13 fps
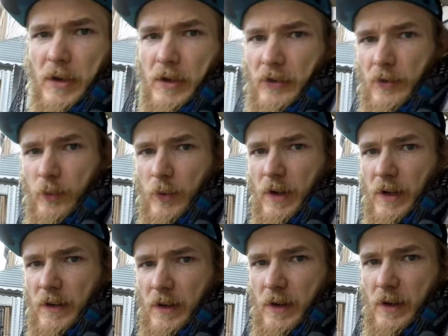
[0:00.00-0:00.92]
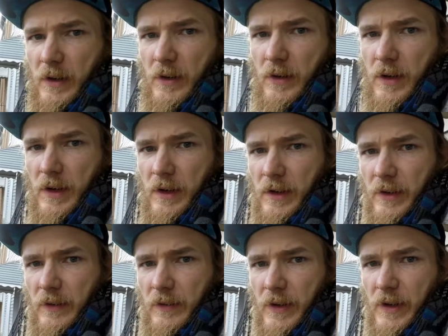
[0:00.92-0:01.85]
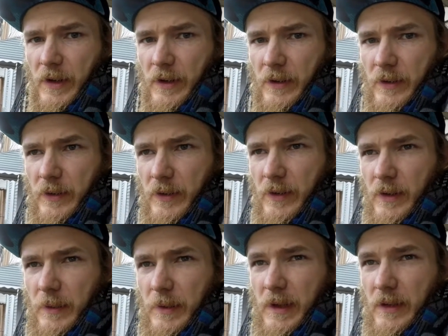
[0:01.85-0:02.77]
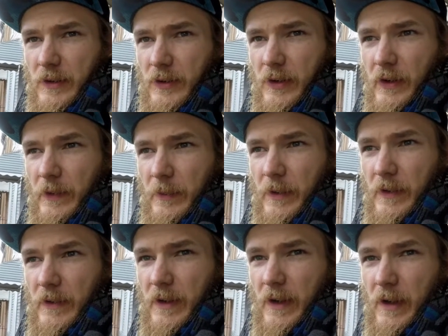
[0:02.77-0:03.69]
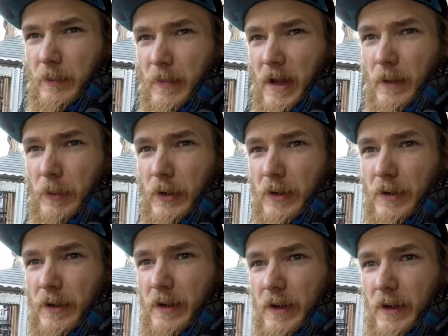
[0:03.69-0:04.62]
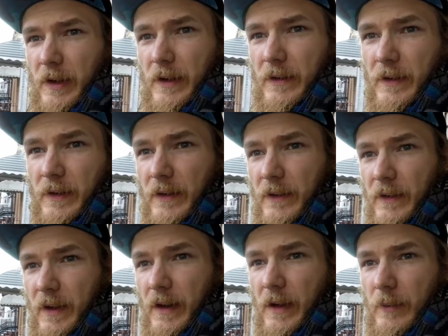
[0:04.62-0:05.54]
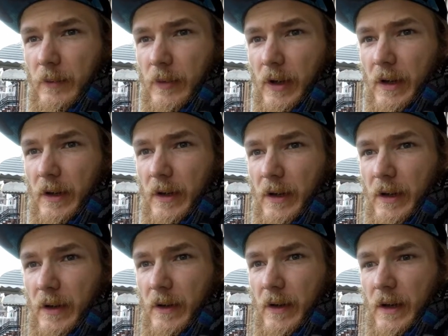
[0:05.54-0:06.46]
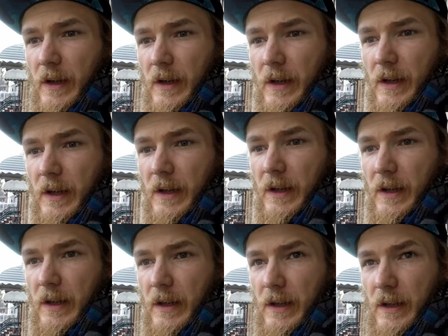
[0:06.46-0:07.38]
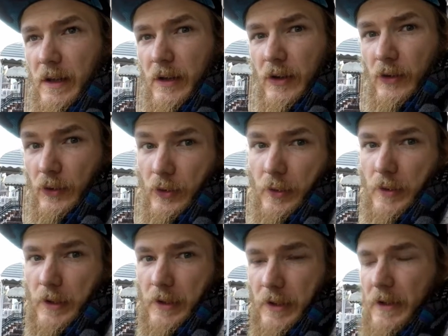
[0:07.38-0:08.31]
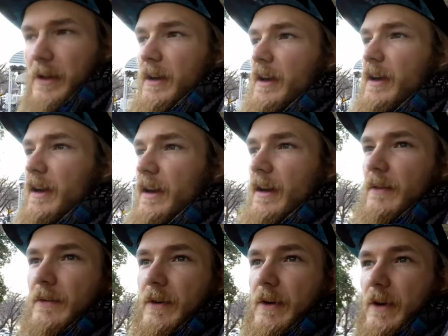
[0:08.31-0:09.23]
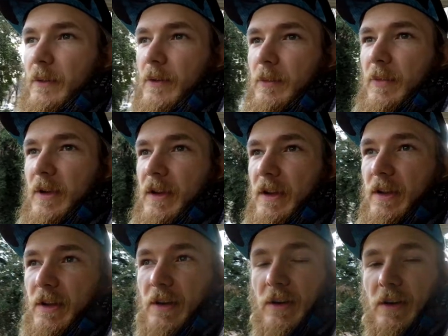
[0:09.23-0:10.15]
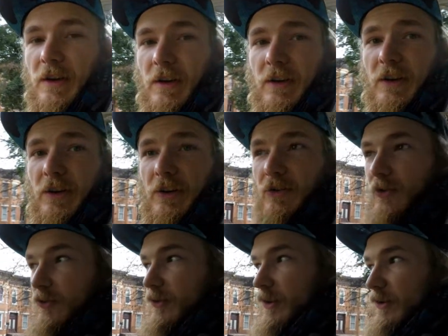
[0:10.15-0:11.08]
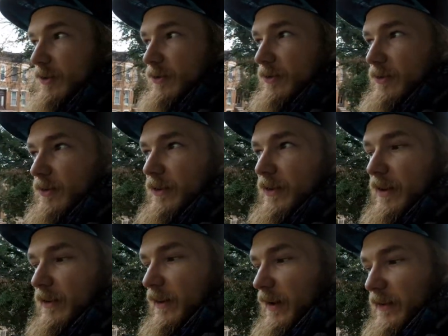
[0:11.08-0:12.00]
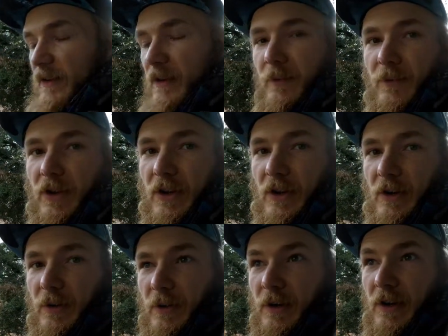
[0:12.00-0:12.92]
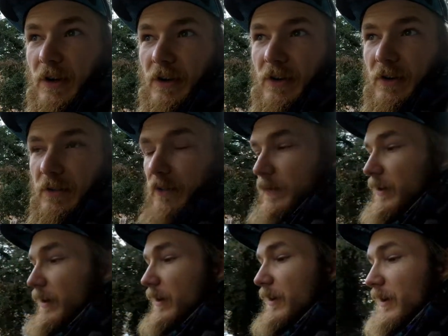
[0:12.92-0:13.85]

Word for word: bunch of weeks ago I did a video about Christmas in Melbourne. Since I am right now in New York, I thought it would be good to try to do the exact same video in a different city.